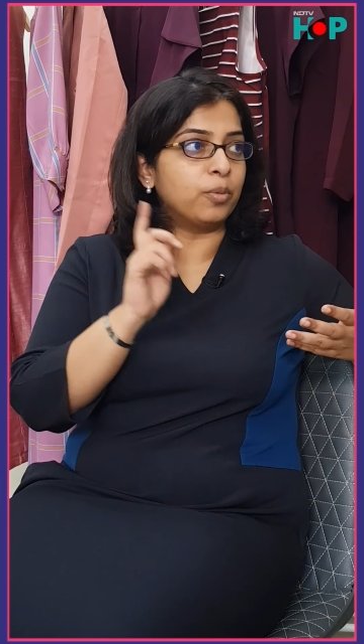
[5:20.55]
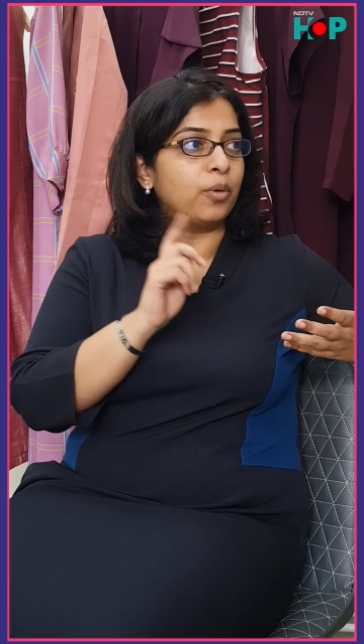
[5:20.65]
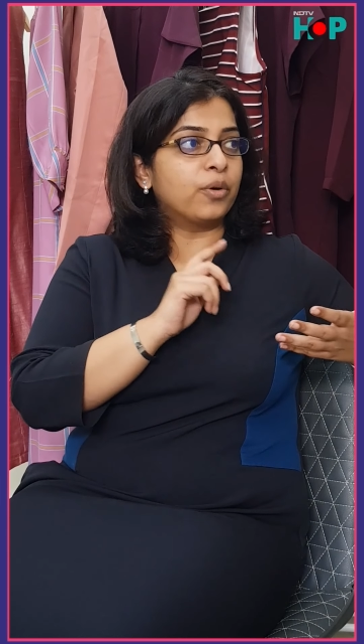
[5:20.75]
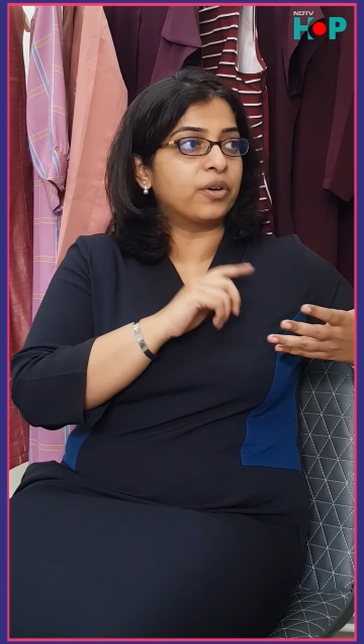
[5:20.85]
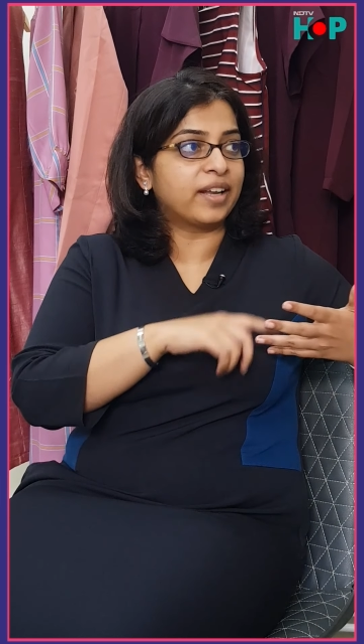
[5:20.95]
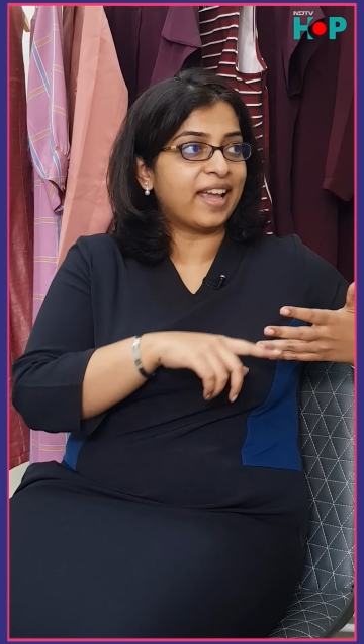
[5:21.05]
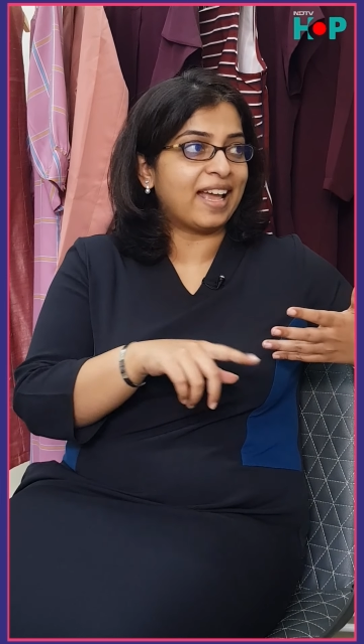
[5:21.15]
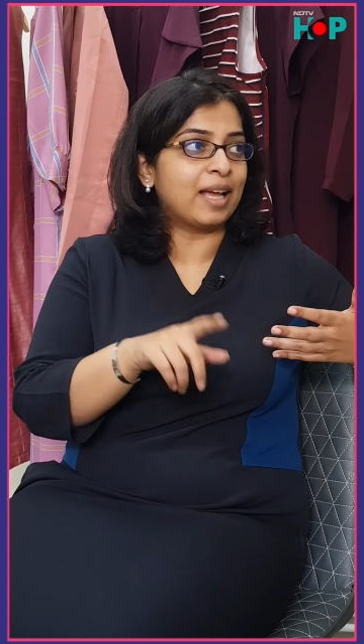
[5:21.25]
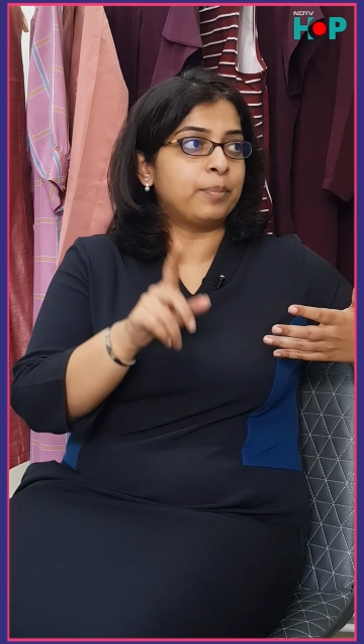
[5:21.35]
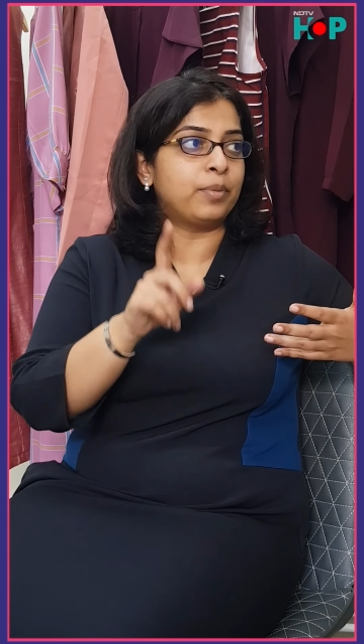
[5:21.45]
or
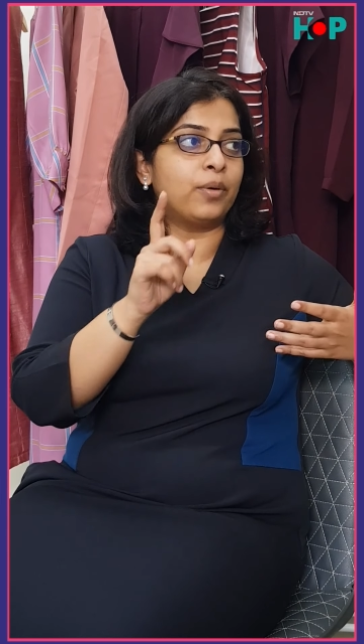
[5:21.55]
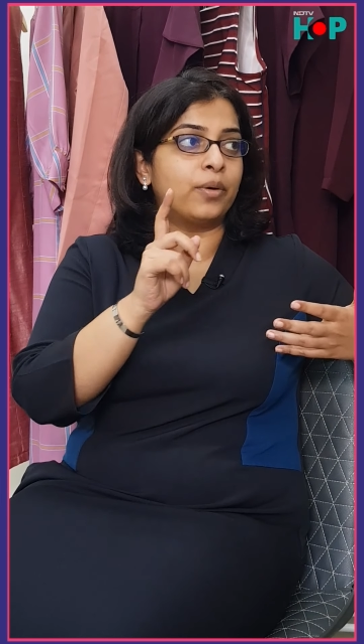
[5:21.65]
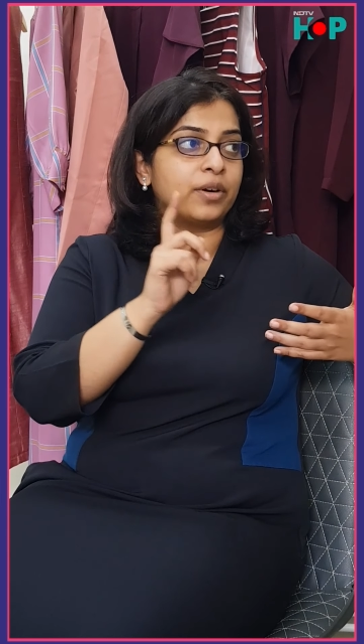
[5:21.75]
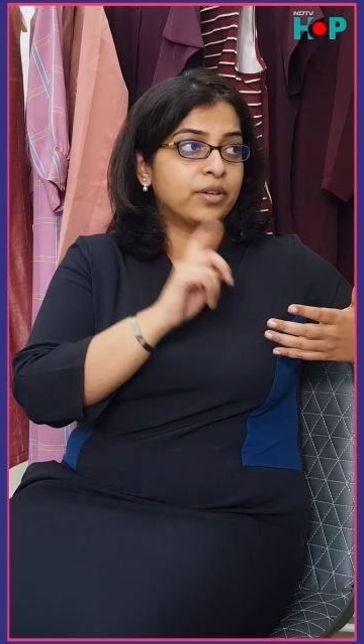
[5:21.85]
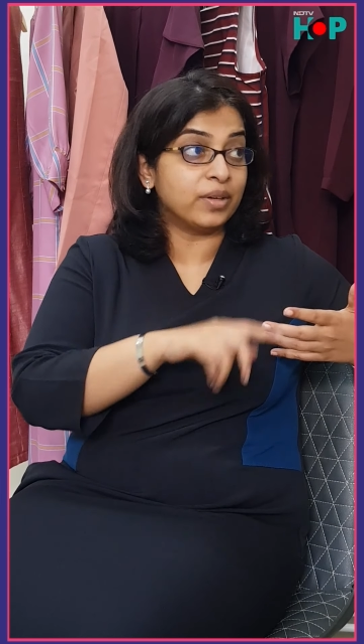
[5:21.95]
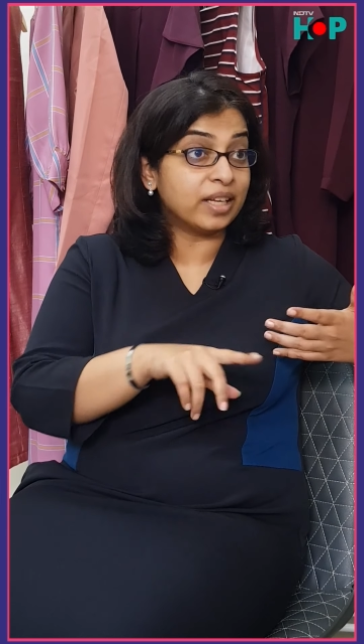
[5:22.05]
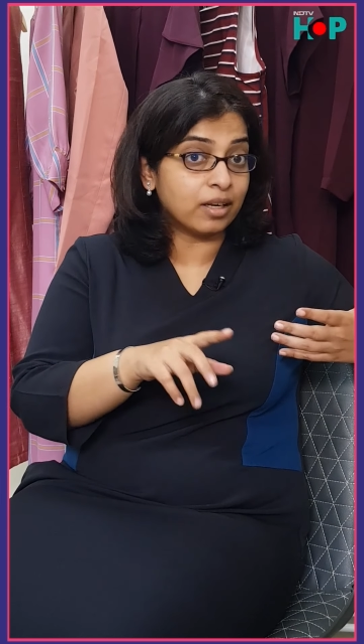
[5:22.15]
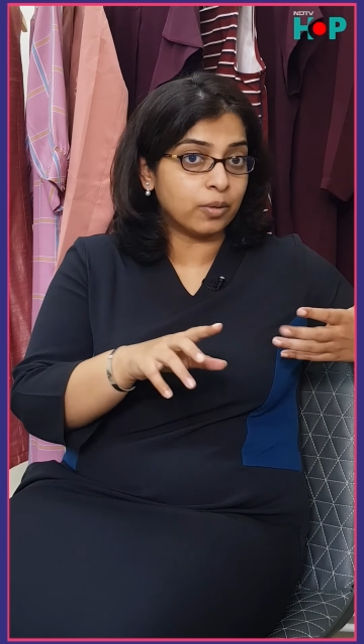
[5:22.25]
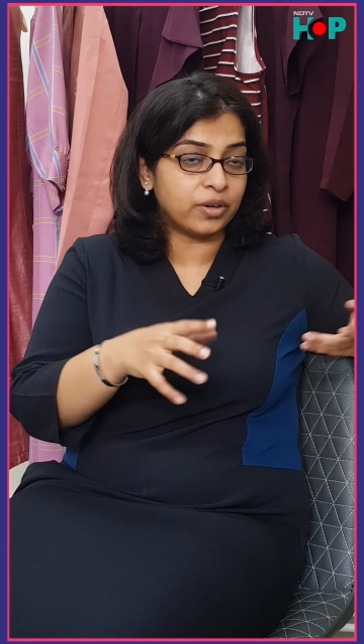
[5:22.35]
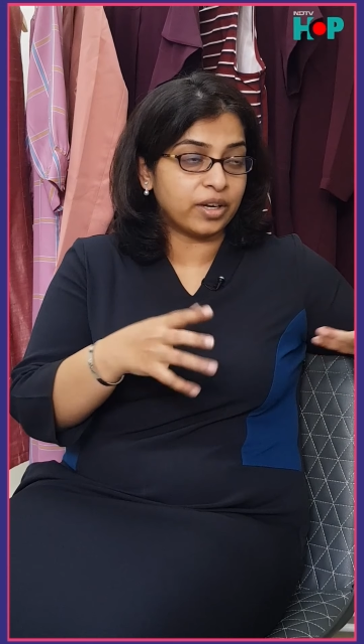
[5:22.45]
Gap or
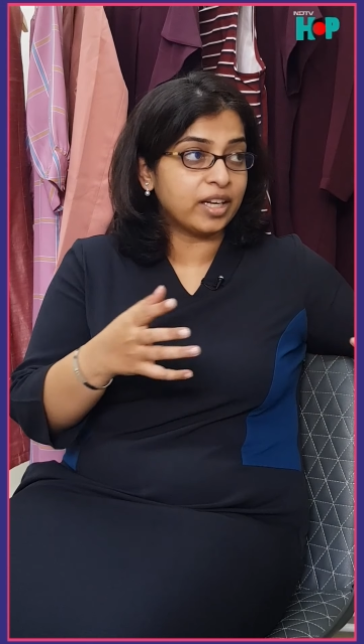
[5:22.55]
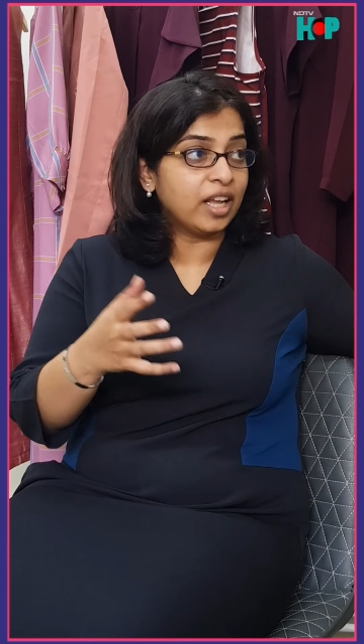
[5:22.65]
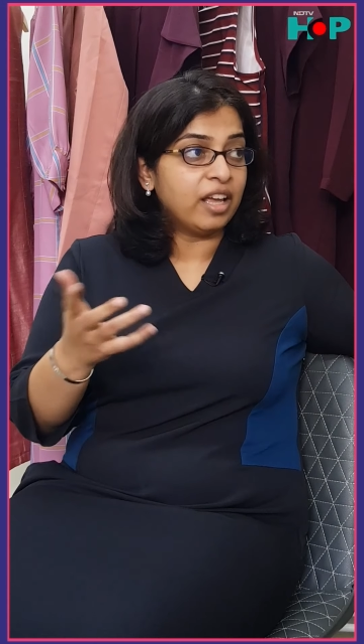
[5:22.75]
Uniqlo, right?